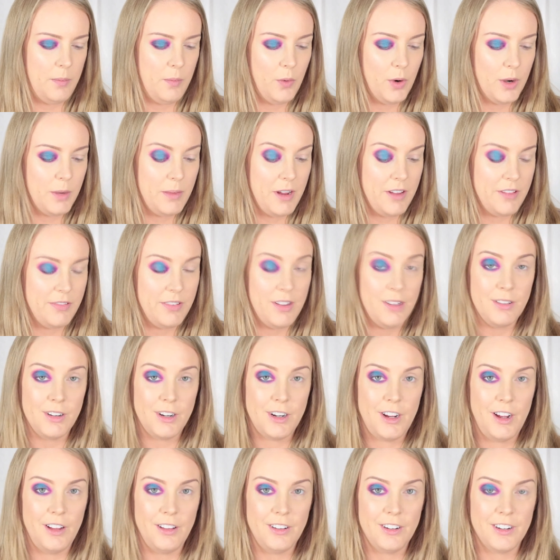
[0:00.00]
one of my
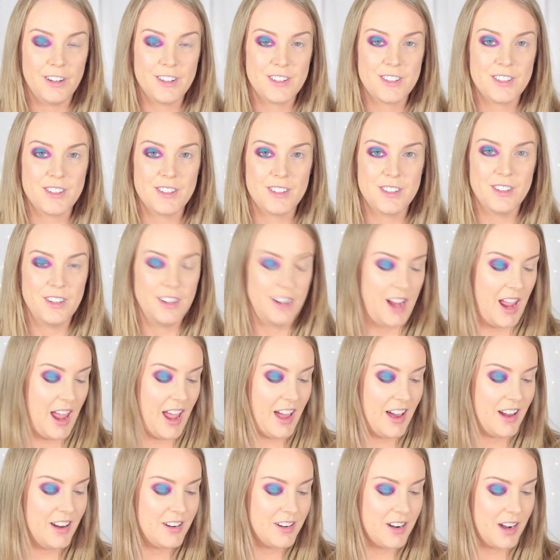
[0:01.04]
favorite colors,
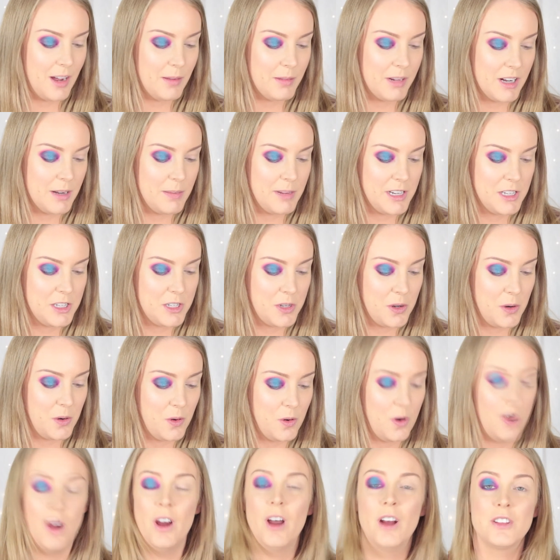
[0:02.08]
and I'm gonna be
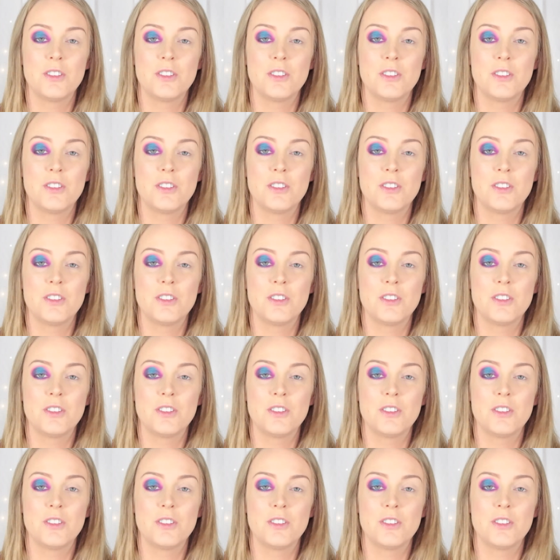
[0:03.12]
so